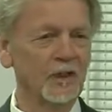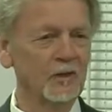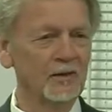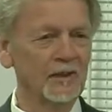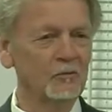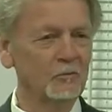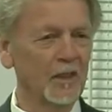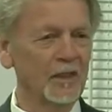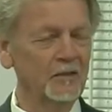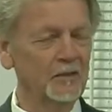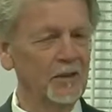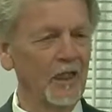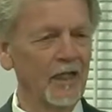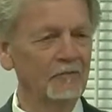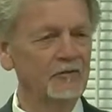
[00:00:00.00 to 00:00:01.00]
telling everybody
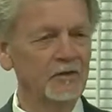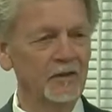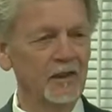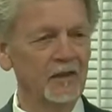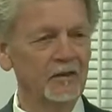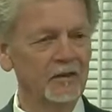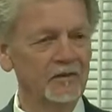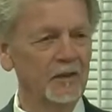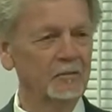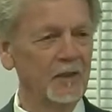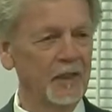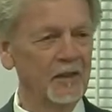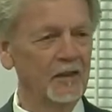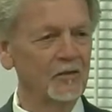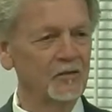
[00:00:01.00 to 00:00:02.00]
you can have
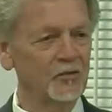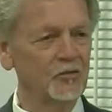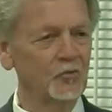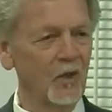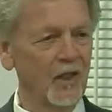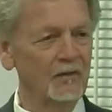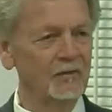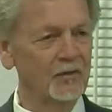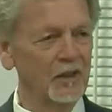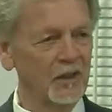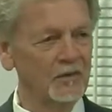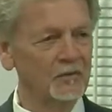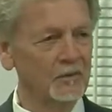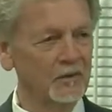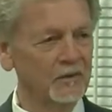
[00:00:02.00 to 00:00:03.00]
somebody else's wife or
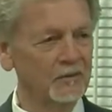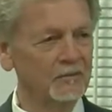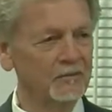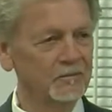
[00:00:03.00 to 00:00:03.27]
husband.